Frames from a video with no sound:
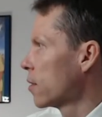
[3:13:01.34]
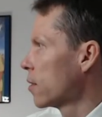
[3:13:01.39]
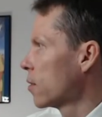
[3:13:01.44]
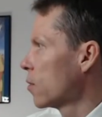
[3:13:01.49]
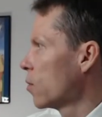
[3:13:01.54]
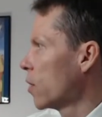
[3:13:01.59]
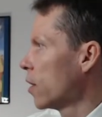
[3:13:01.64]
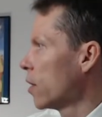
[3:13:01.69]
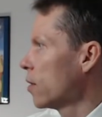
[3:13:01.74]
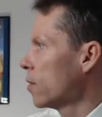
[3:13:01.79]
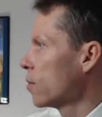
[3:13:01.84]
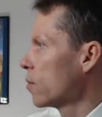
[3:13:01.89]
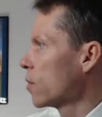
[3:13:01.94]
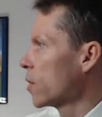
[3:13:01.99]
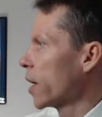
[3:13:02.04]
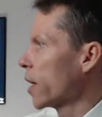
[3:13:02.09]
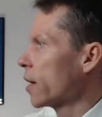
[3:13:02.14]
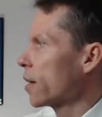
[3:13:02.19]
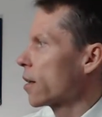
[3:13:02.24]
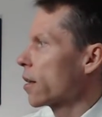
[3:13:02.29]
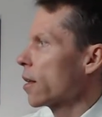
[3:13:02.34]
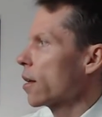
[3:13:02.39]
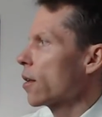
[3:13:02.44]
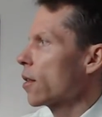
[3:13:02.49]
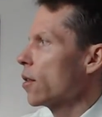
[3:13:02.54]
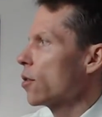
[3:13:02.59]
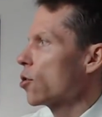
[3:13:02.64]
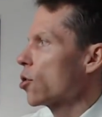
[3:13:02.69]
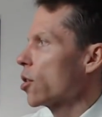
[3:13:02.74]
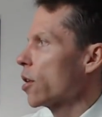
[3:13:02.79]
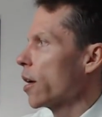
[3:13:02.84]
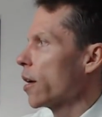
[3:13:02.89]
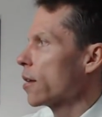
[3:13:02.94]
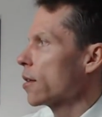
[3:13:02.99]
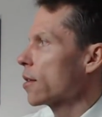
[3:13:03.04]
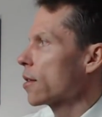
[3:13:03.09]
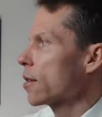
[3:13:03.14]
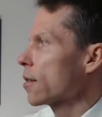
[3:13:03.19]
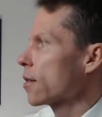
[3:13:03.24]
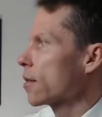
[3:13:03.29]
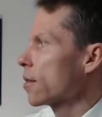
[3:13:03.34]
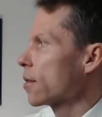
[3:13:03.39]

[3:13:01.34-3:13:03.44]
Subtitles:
Well, when I click the chest,